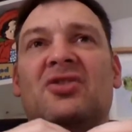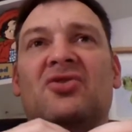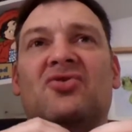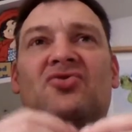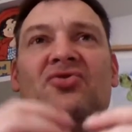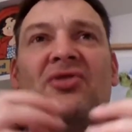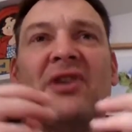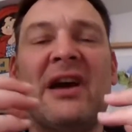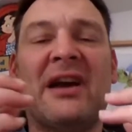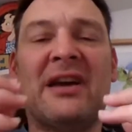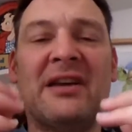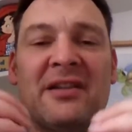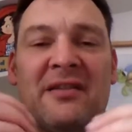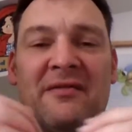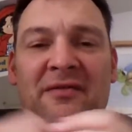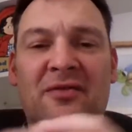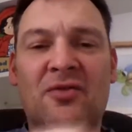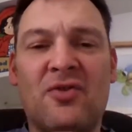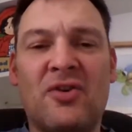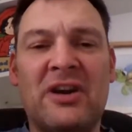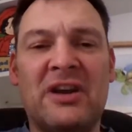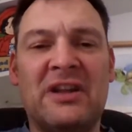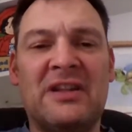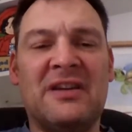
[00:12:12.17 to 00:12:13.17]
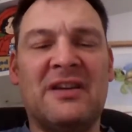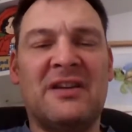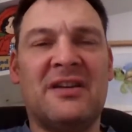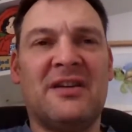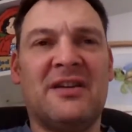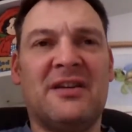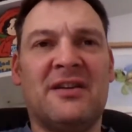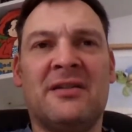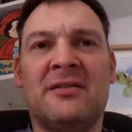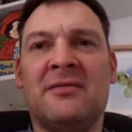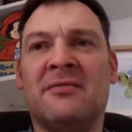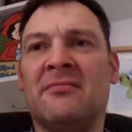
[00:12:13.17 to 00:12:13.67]
try and avoid
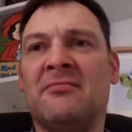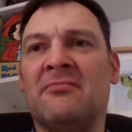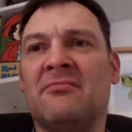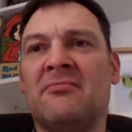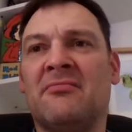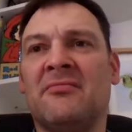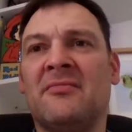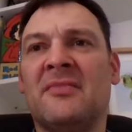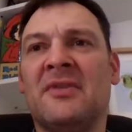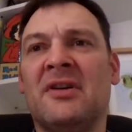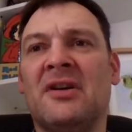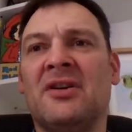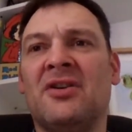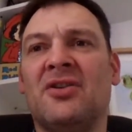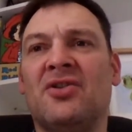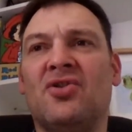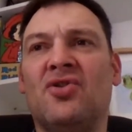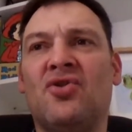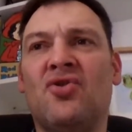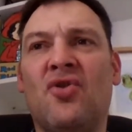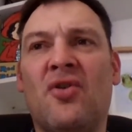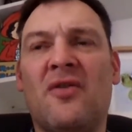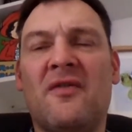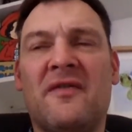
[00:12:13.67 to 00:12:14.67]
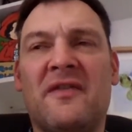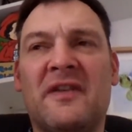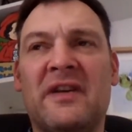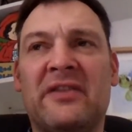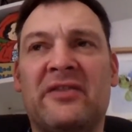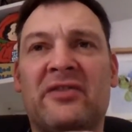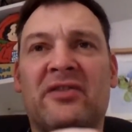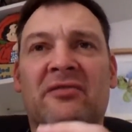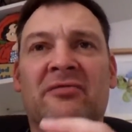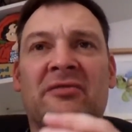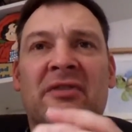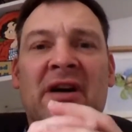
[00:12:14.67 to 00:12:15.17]
it and not
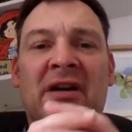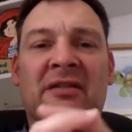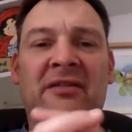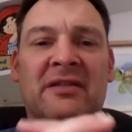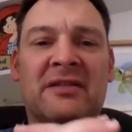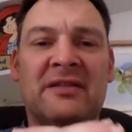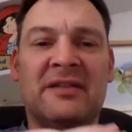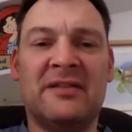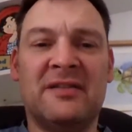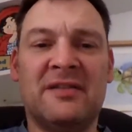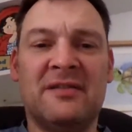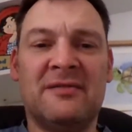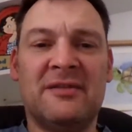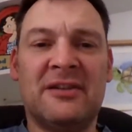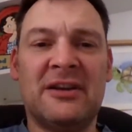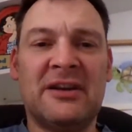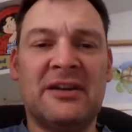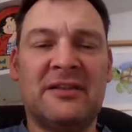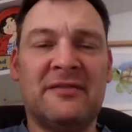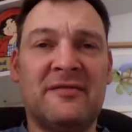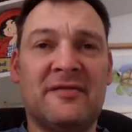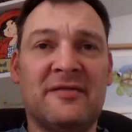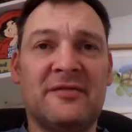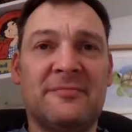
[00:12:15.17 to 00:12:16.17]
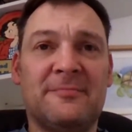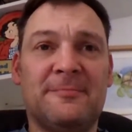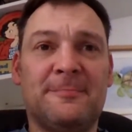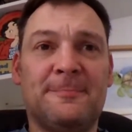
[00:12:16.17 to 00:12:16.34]
face the realities of life.